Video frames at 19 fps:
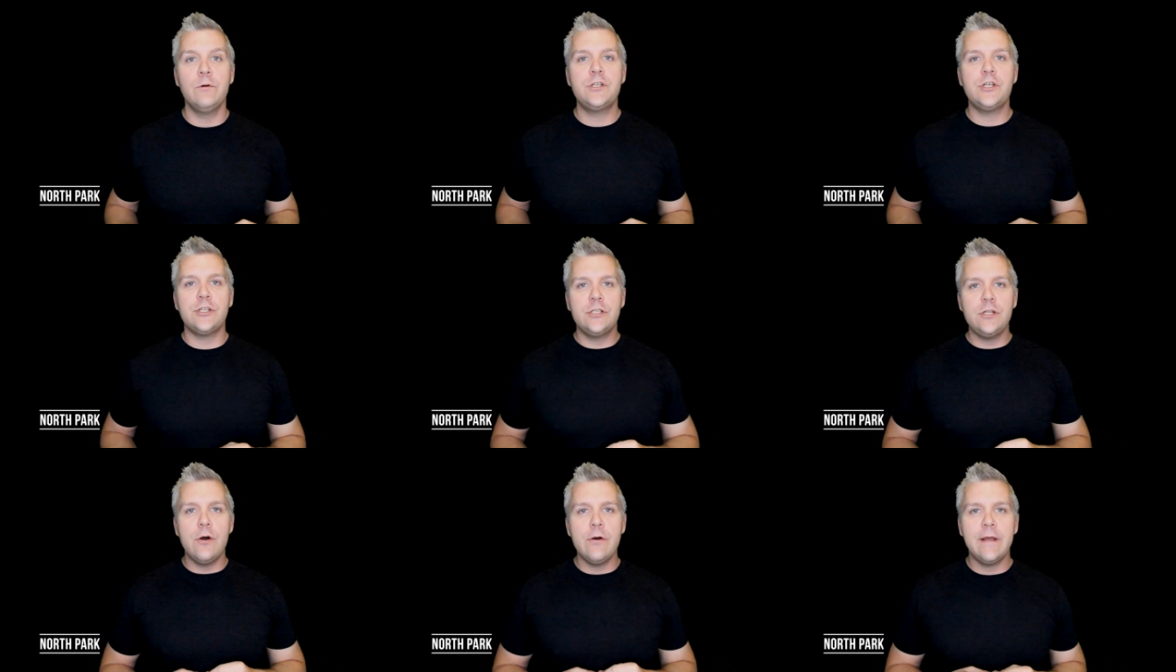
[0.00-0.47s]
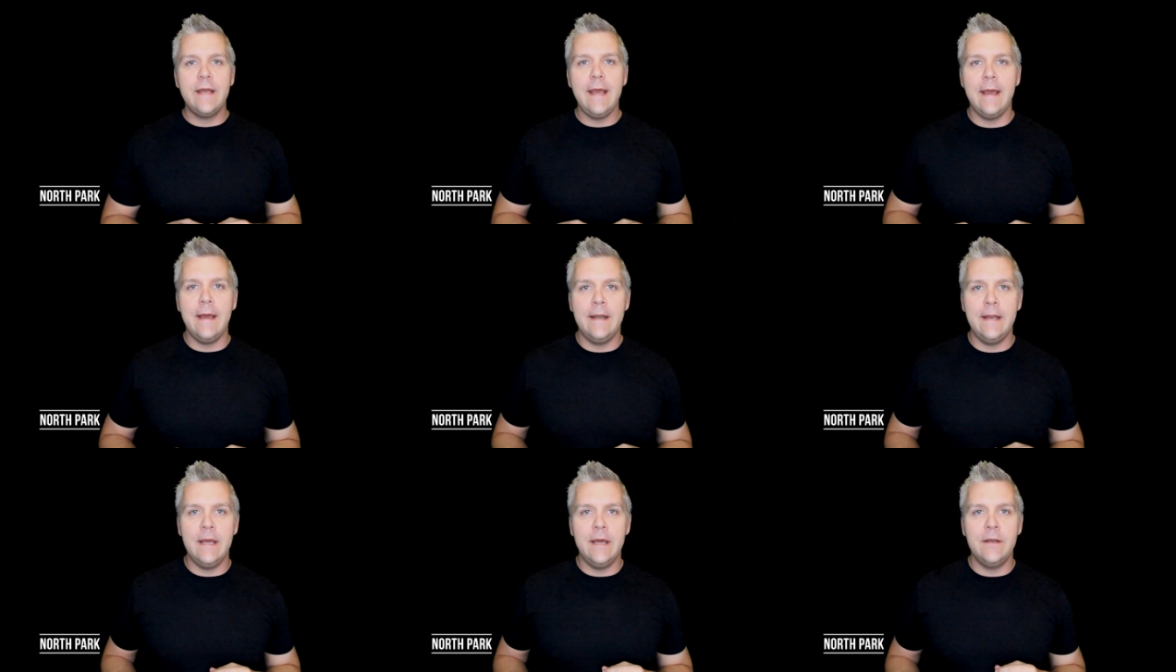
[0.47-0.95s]
which is
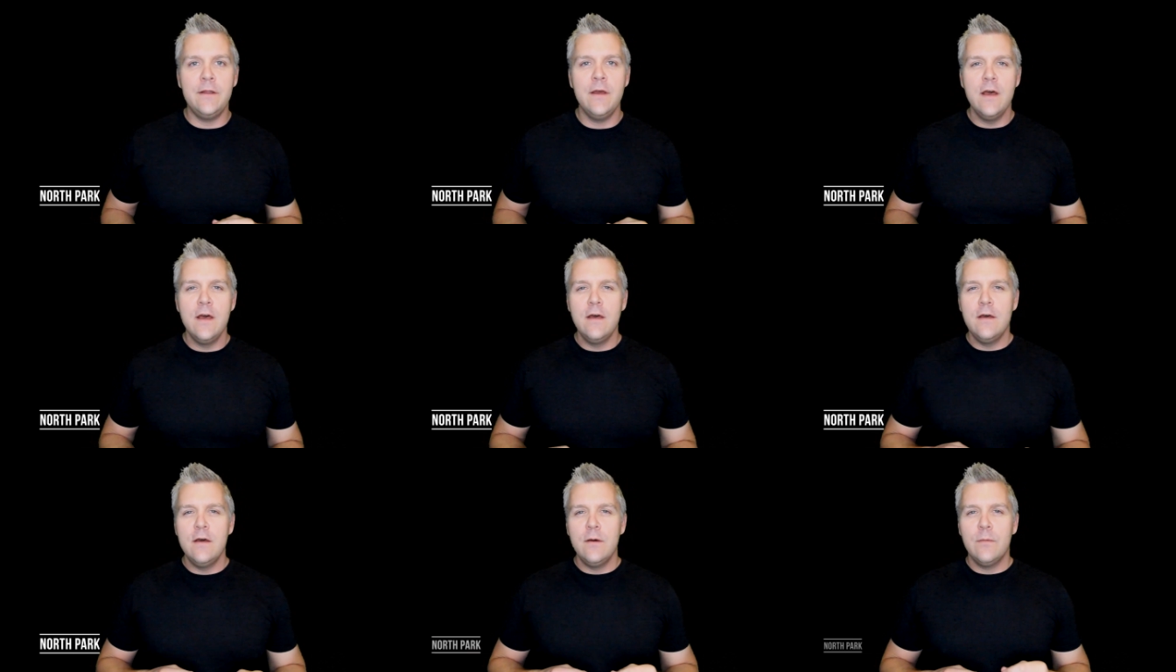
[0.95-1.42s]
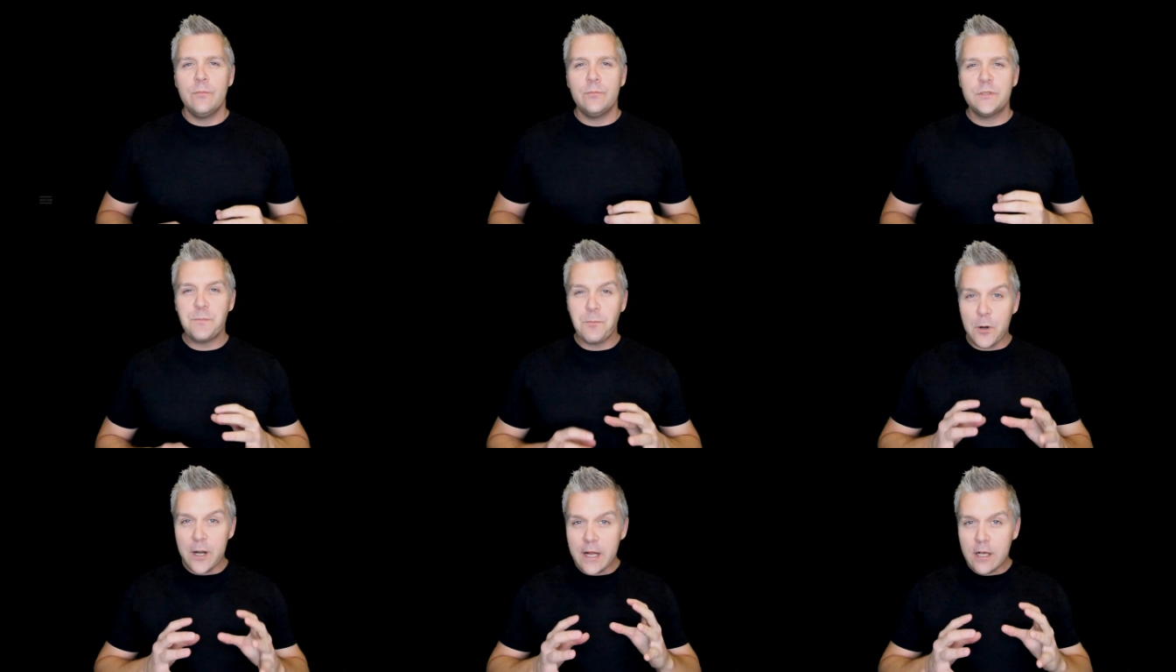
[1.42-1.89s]
located,
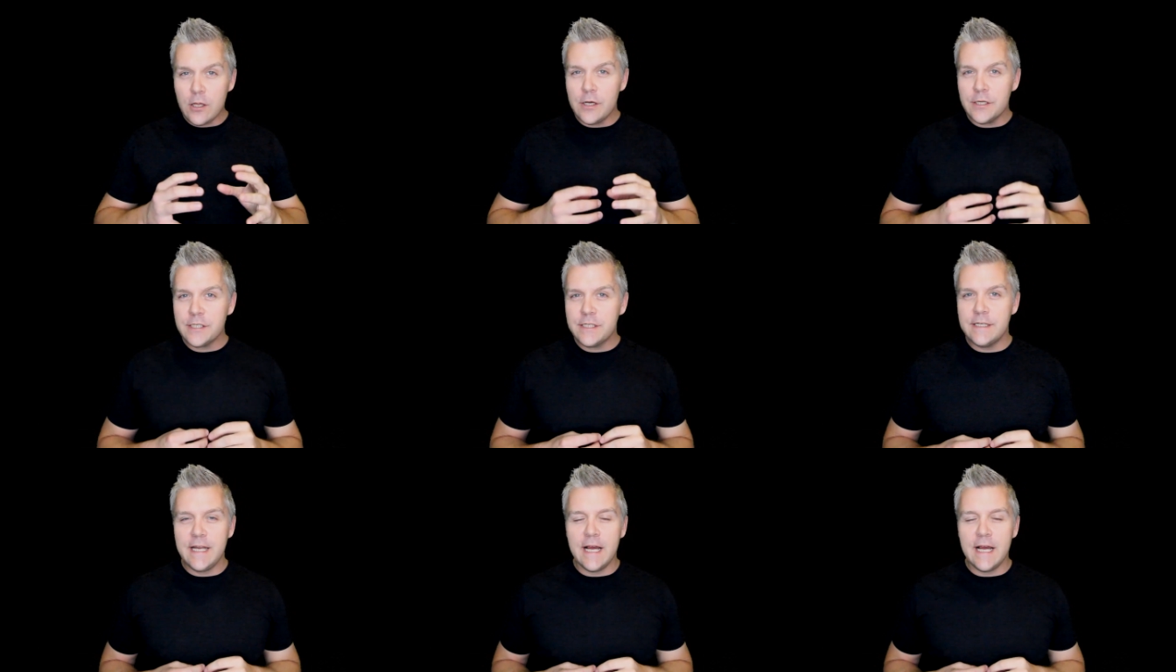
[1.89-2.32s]
it's pretty close to